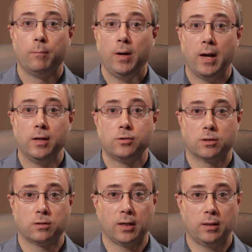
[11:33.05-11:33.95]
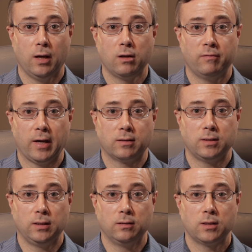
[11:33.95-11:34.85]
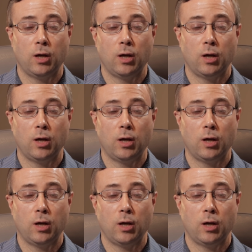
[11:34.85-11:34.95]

But just like the other vaccines,